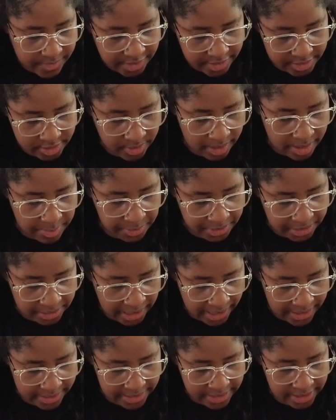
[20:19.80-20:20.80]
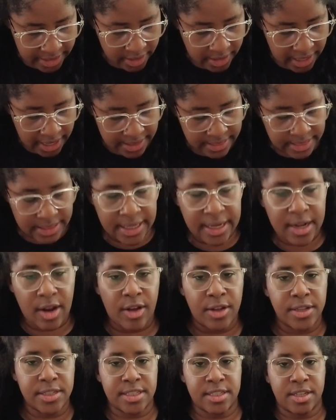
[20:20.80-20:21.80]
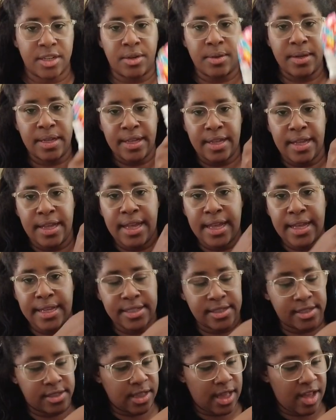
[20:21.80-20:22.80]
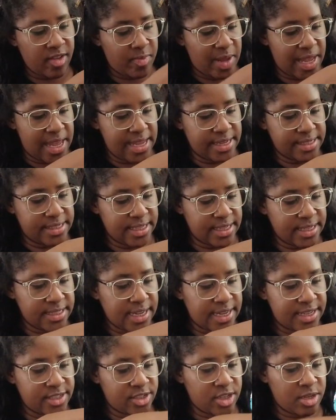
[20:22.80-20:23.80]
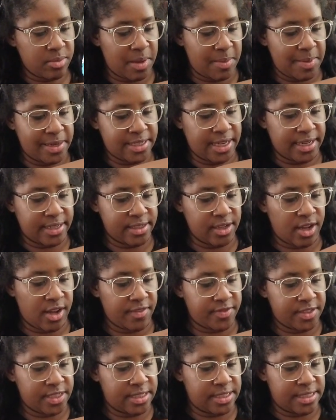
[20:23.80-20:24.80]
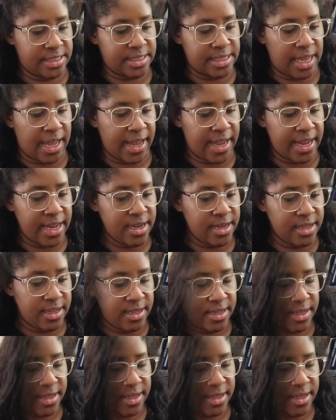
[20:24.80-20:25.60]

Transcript: So I put that in there, and then also still have my hand sanitizer maybe tucked off to the side.